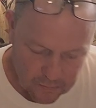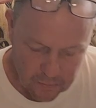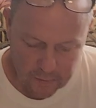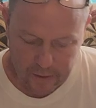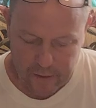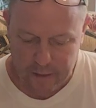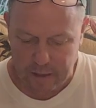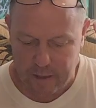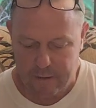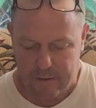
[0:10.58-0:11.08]

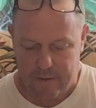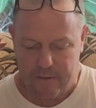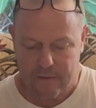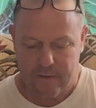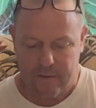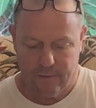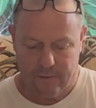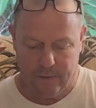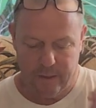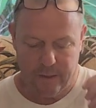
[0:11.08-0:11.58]

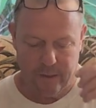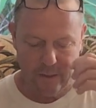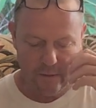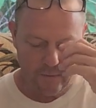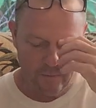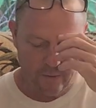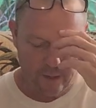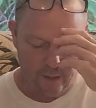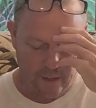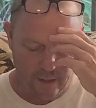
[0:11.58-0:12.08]

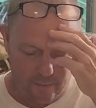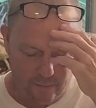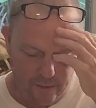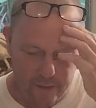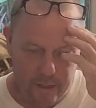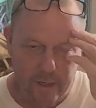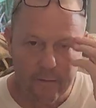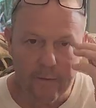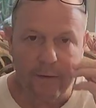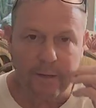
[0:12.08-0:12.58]
2023. I
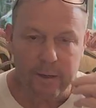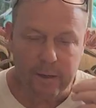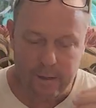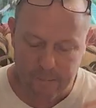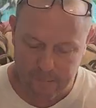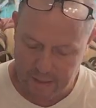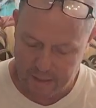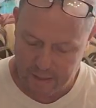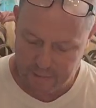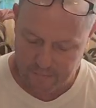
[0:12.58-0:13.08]
wasn't even going to
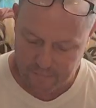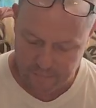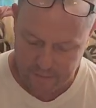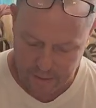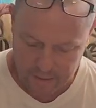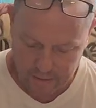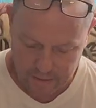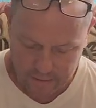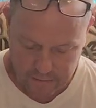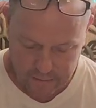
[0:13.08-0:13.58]
make a
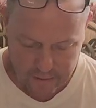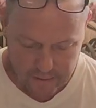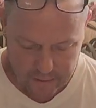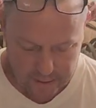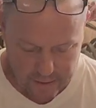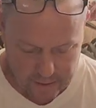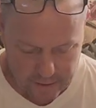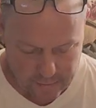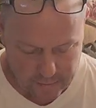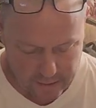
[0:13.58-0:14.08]
video
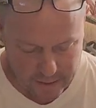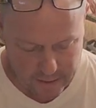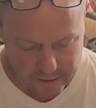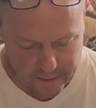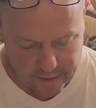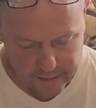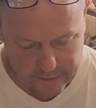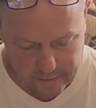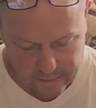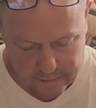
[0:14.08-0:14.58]
today, but I
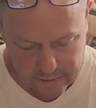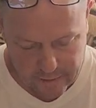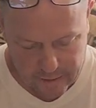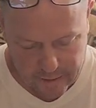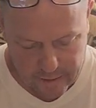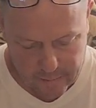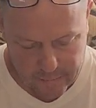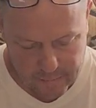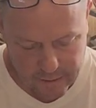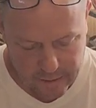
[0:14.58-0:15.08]
got to
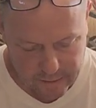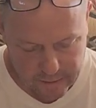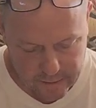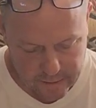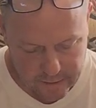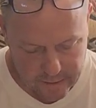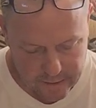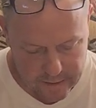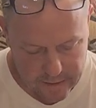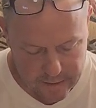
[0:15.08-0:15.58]
thinking about
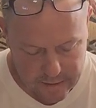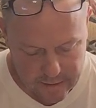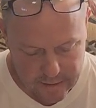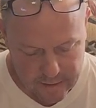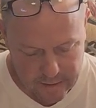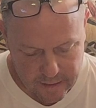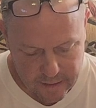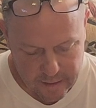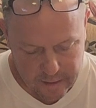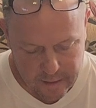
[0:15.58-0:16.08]
things.
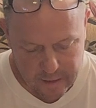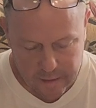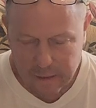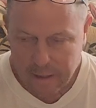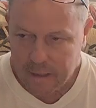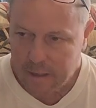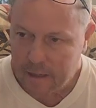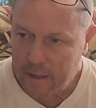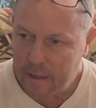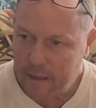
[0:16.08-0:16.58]

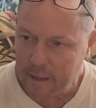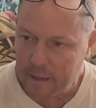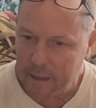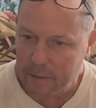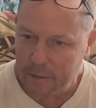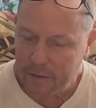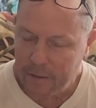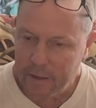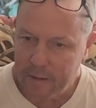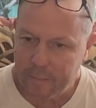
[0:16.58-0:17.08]
And I
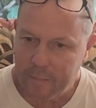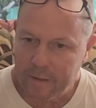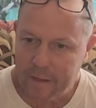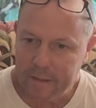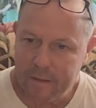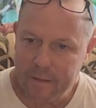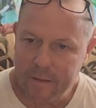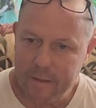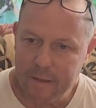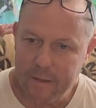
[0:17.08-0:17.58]
thought
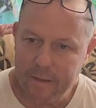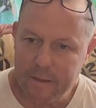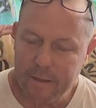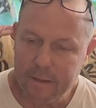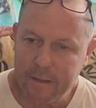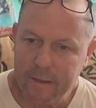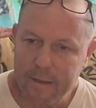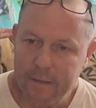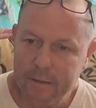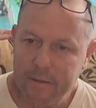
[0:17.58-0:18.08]
about the
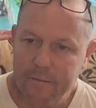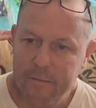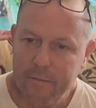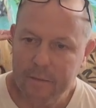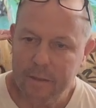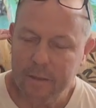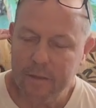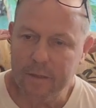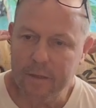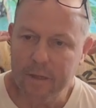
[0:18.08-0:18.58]

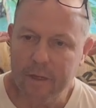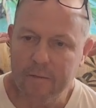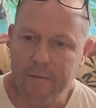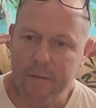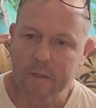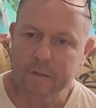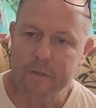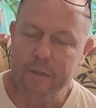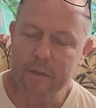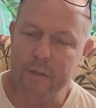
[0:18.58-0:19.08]

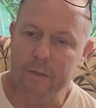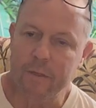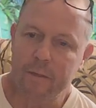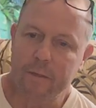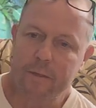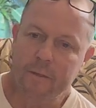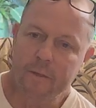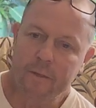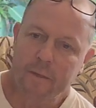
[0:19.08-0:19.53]
evolution